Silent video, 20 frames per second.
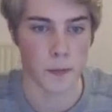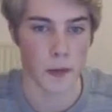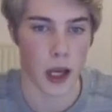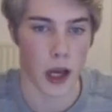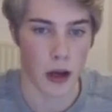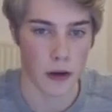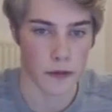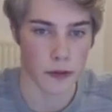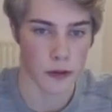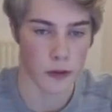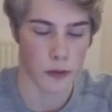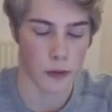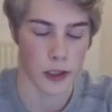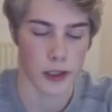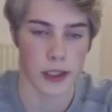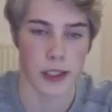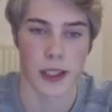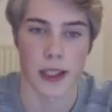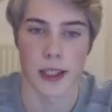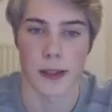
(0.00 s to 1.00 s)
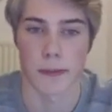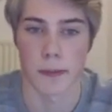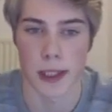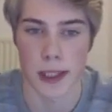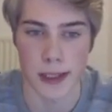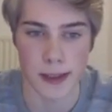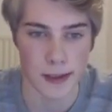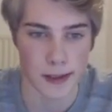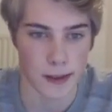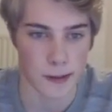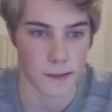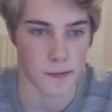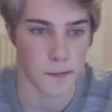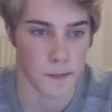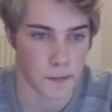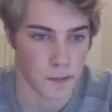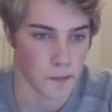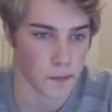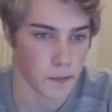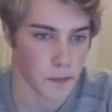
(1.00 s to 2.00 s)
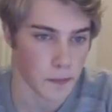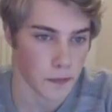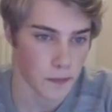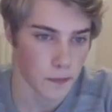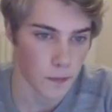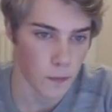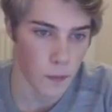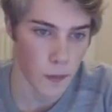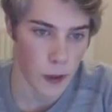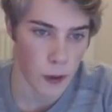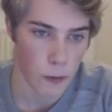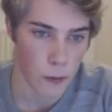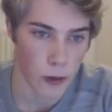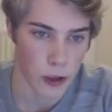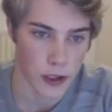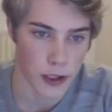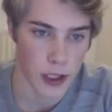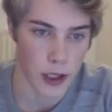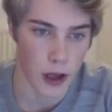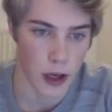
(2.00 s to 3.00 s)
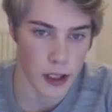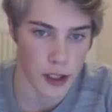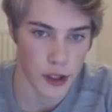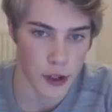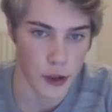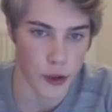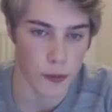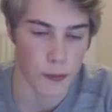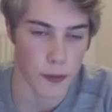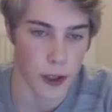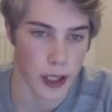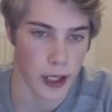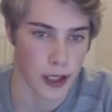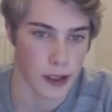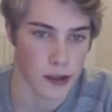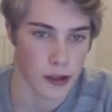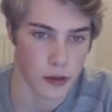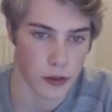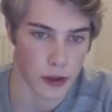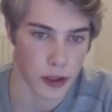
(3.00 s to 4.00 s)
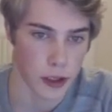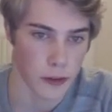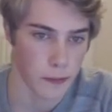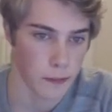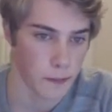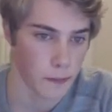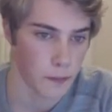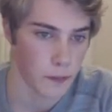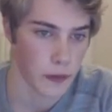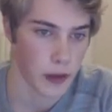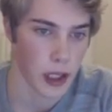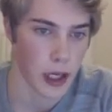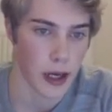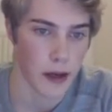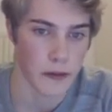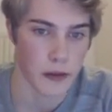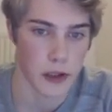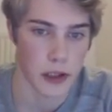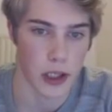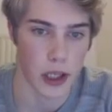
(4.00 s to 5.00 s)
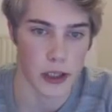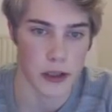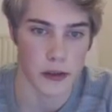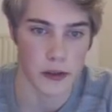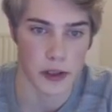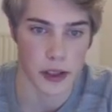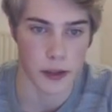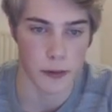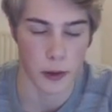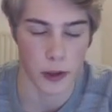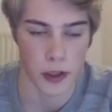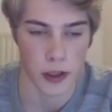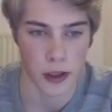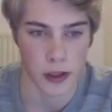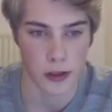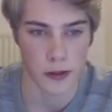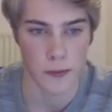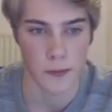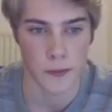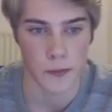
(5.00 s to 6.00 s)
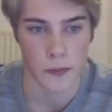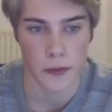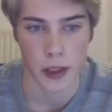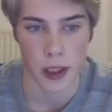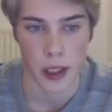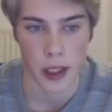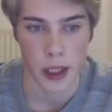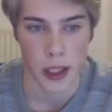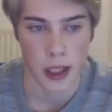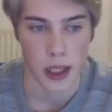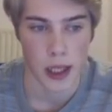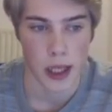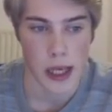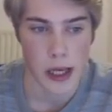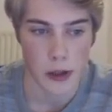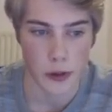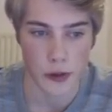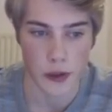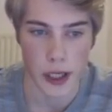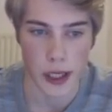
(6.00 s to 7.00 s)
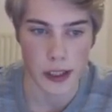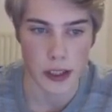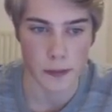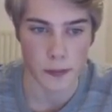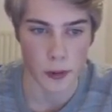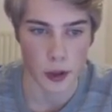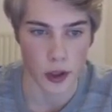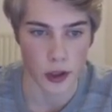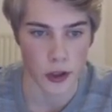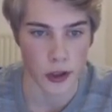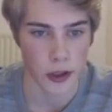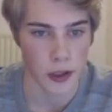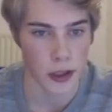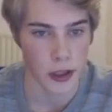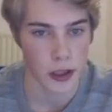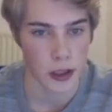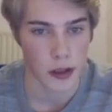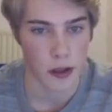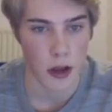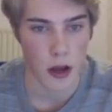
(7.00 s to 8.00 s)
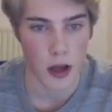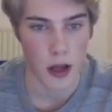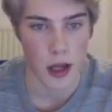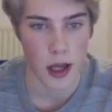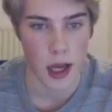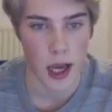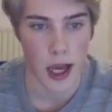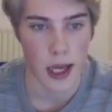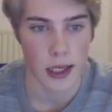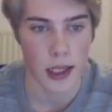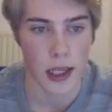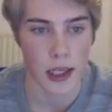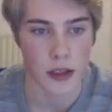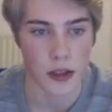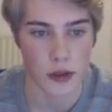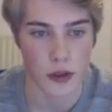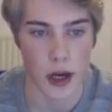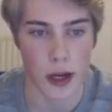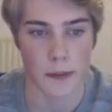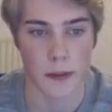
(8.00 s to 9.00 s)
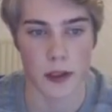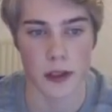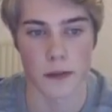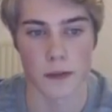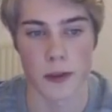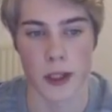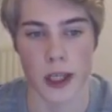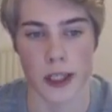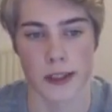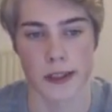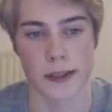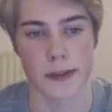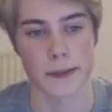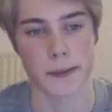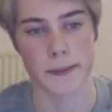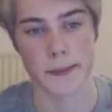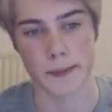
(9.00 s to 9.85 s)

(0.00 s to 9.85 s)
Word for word: However, what he had missed was that Anish could play h3 after knight to g1. He could take the pawn and then trap the knight.